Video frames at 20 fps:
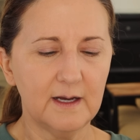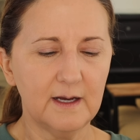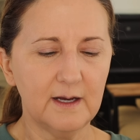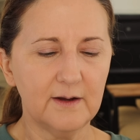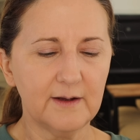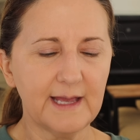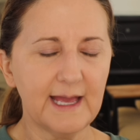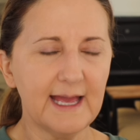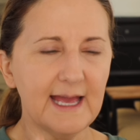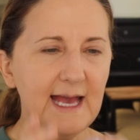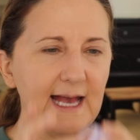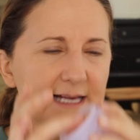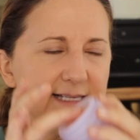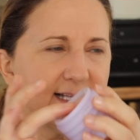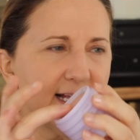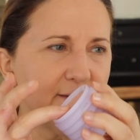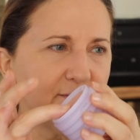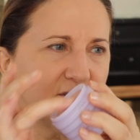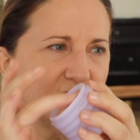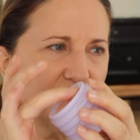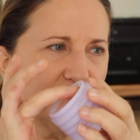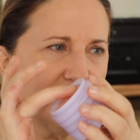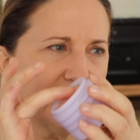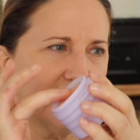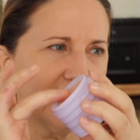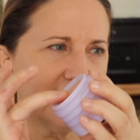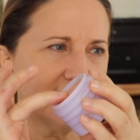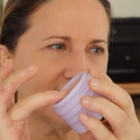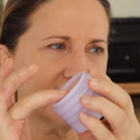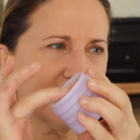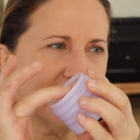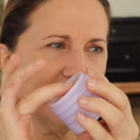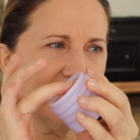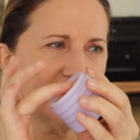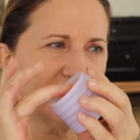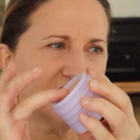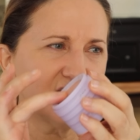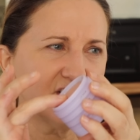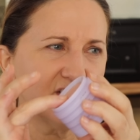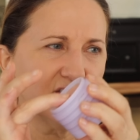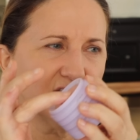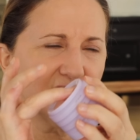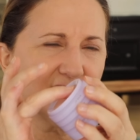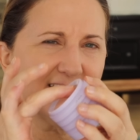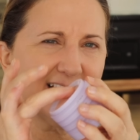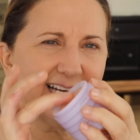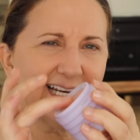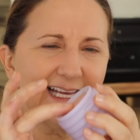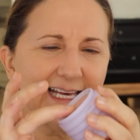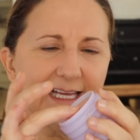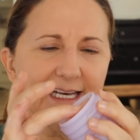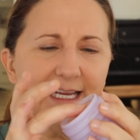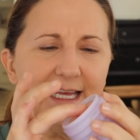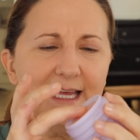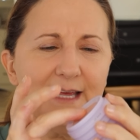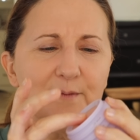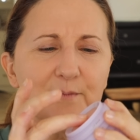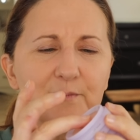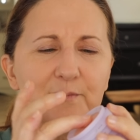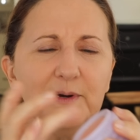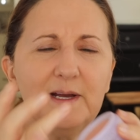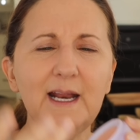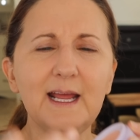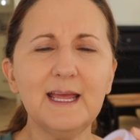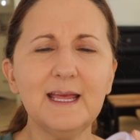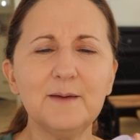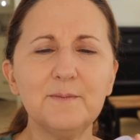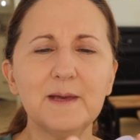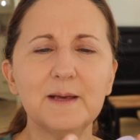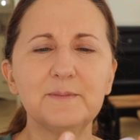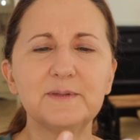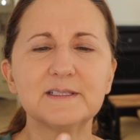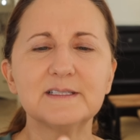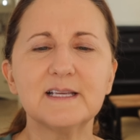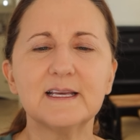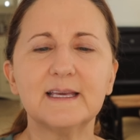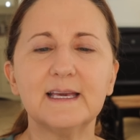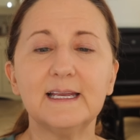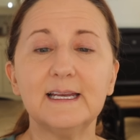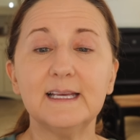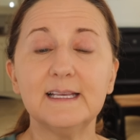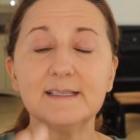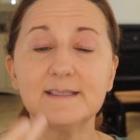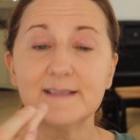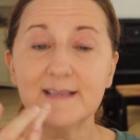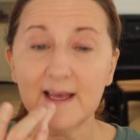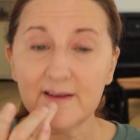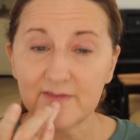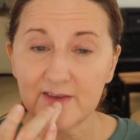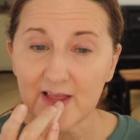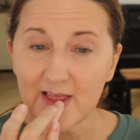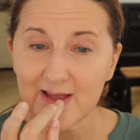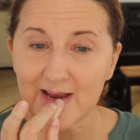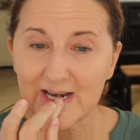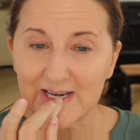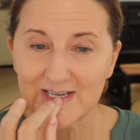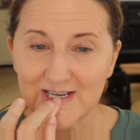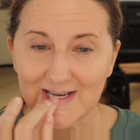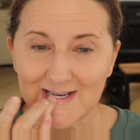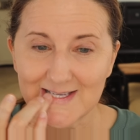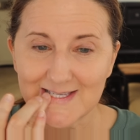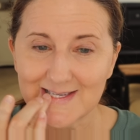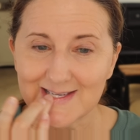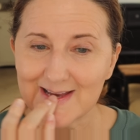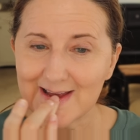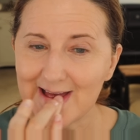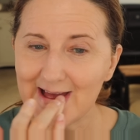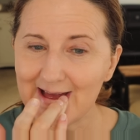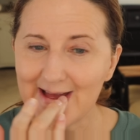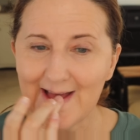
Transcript: Okay, as I'm doing it, it's kind of turning in it, but I am able to get it. It's definitely just